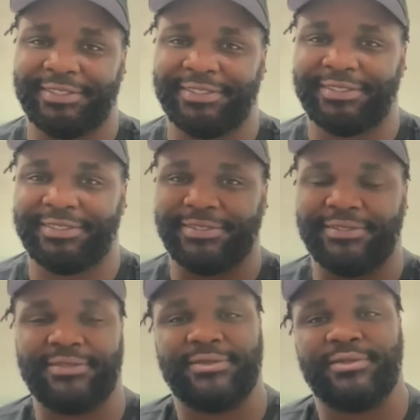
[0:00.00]

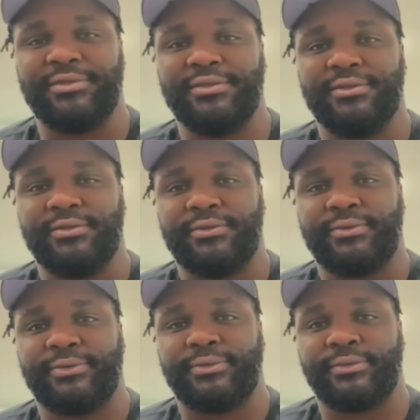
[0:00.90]

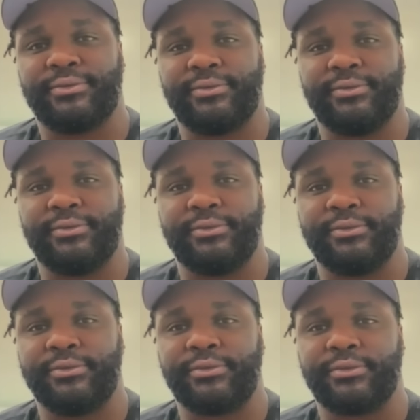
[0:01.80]

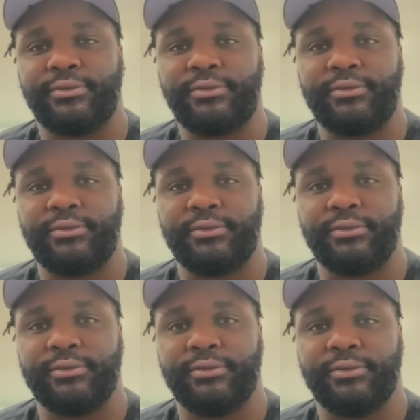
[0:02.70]

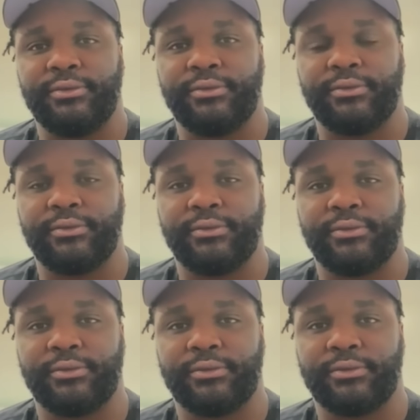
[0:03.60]

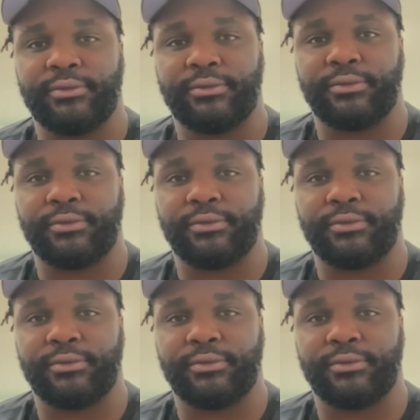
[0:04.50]
(silent)